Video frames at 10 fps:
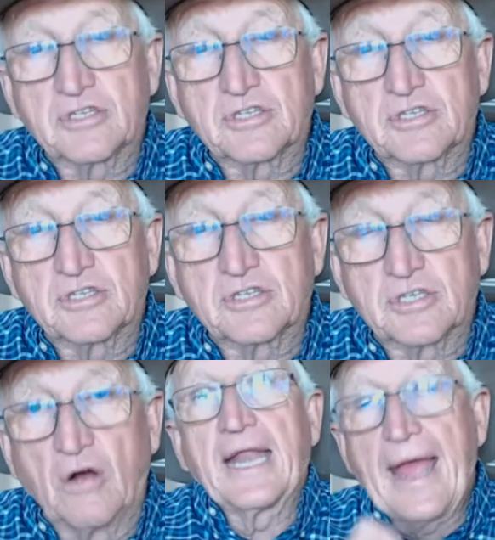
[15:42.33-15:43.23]
So
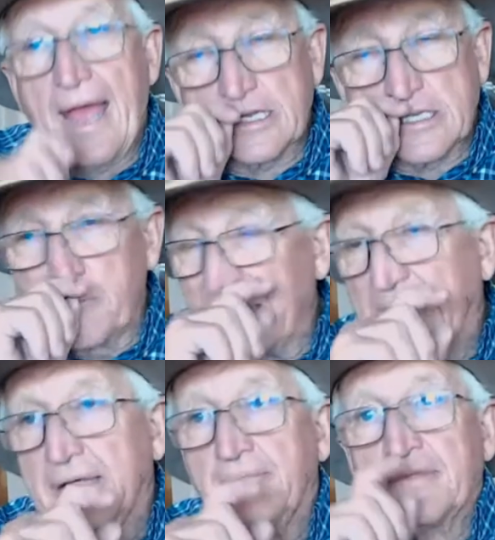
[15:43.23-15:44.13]
it
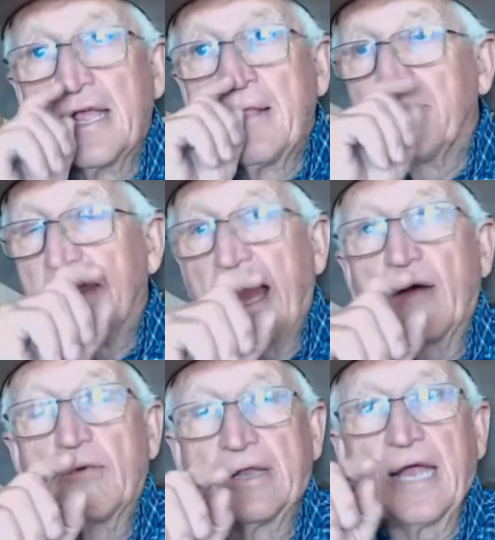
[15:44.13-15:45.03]
has to be
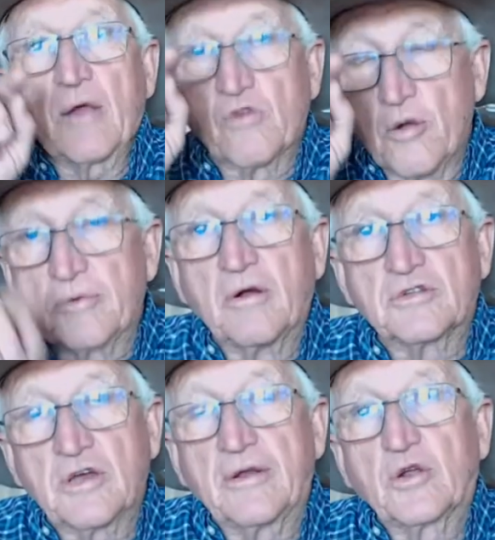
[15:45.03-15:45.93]
that when that
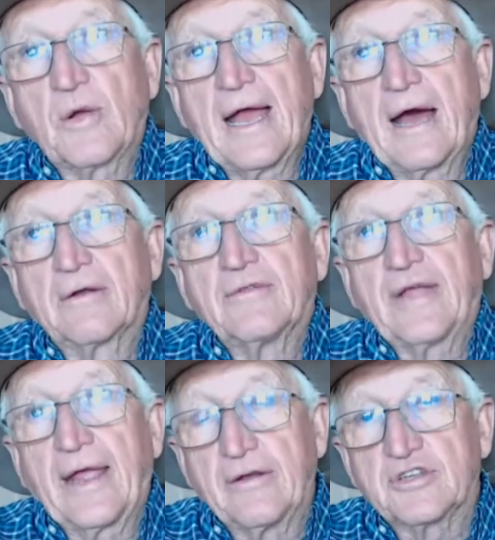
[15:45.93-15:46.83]
rope goes on the
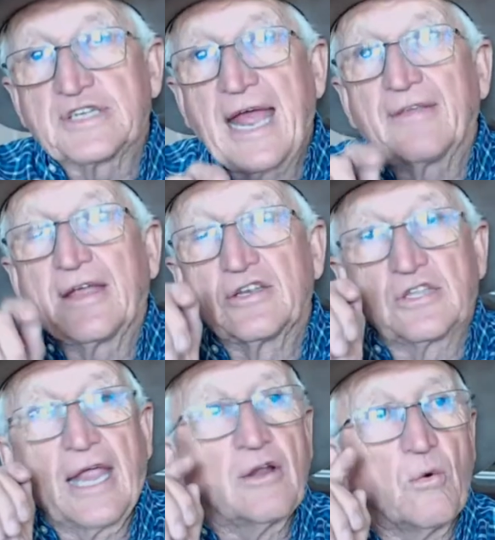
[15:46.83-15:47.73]
ground, they understand
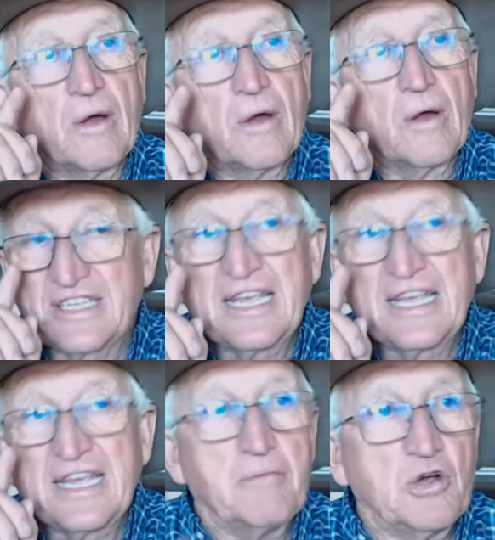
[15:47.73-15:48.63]
they, they don't want to
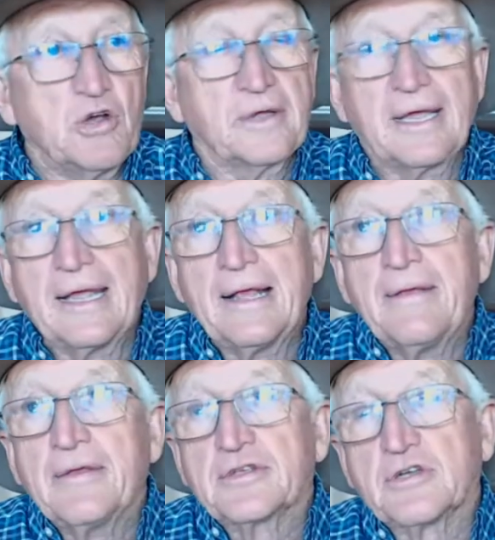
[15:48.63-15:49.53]
see it move.
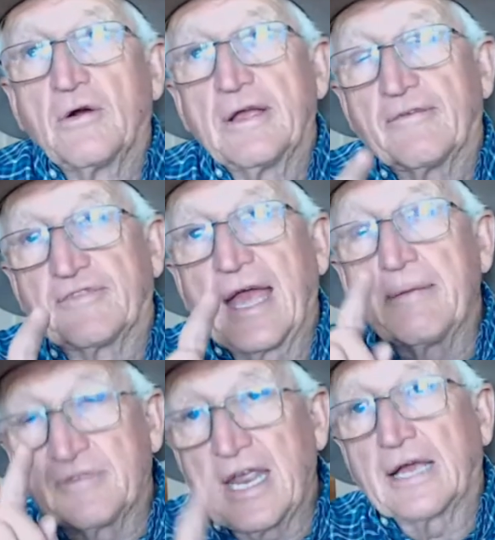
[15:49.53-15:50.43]
So
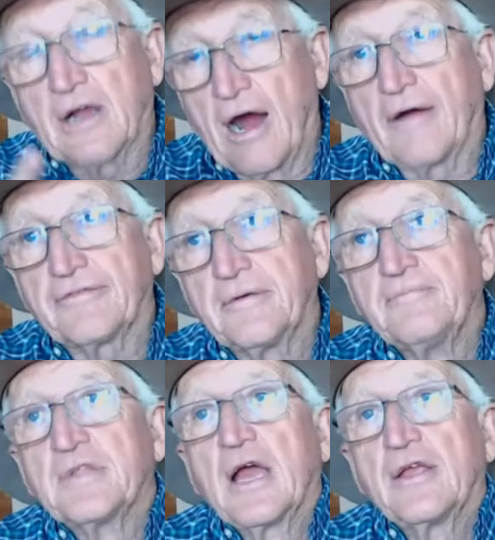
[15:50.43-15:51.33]
if they take
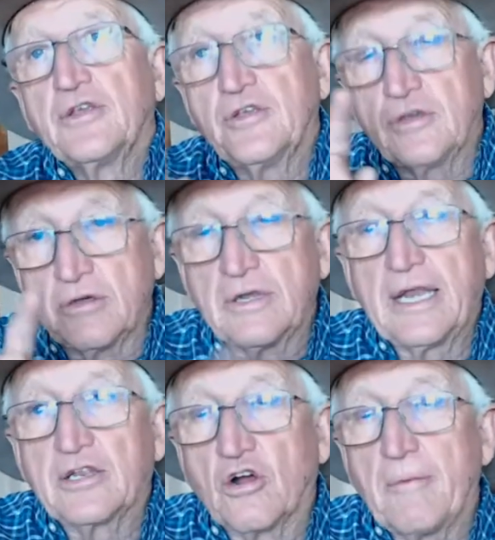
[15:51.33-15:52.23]
off,
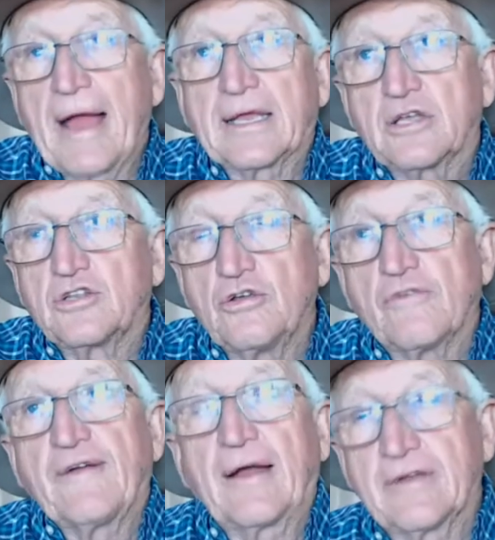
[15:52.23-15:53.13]
you need to go back and do
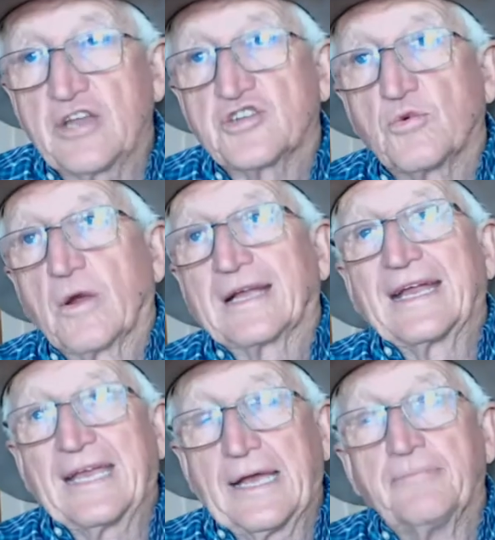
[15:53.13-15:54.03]
your foundational
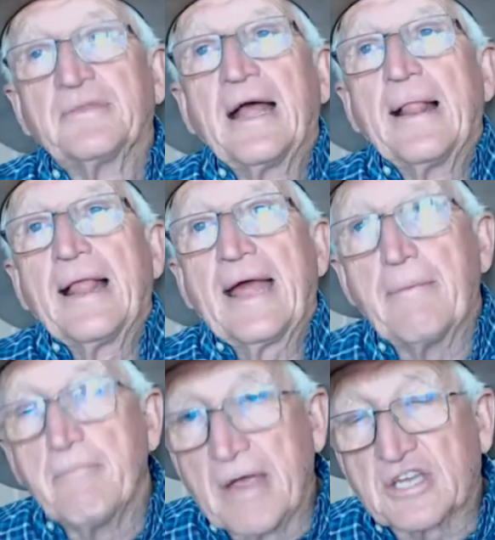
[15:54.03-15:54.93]
work again
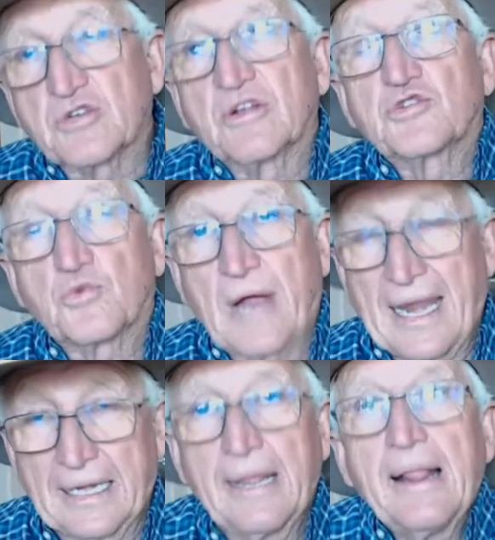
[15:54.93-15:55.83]
and make sure it's
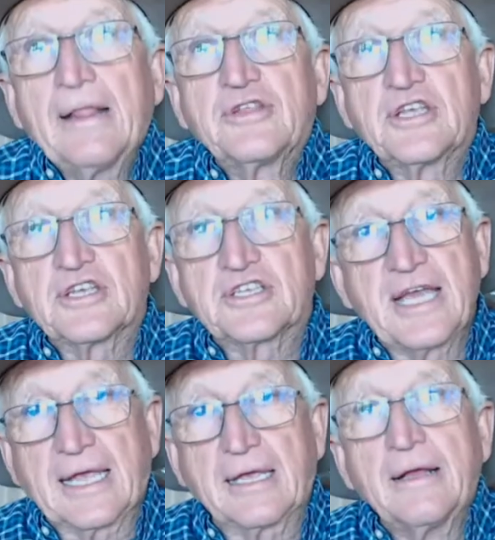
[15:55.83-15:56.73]
right.
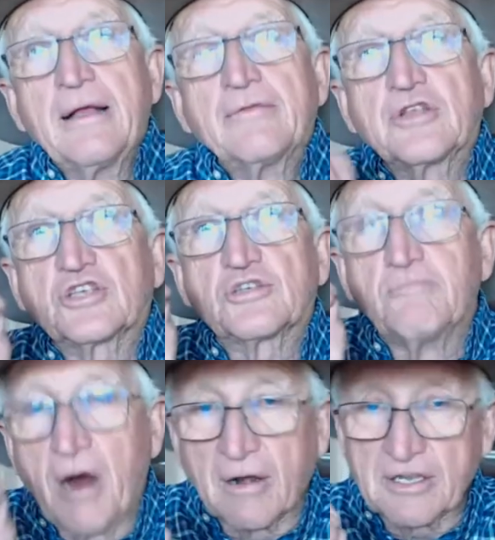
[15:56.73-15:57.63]
Just think the
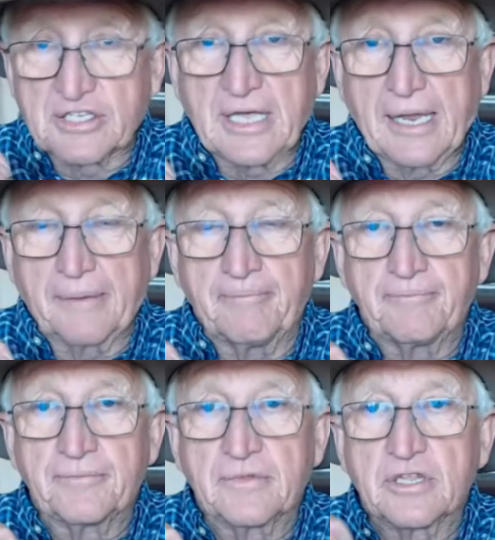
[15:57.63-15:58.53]
smallest thing,
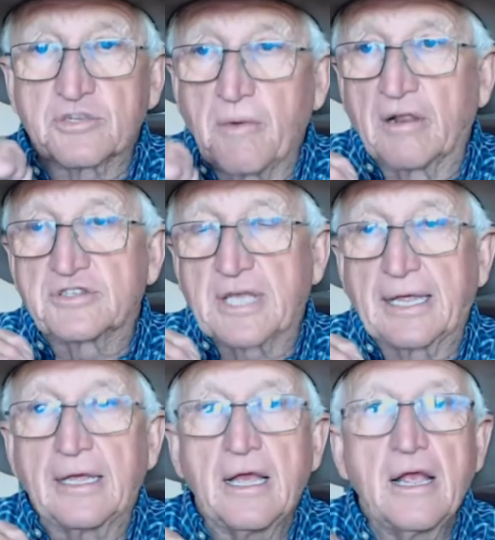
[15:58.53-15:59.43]
the smallest
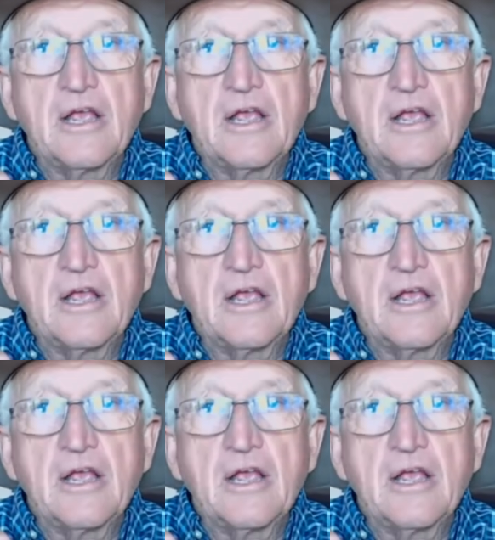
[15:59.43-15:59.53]
thing.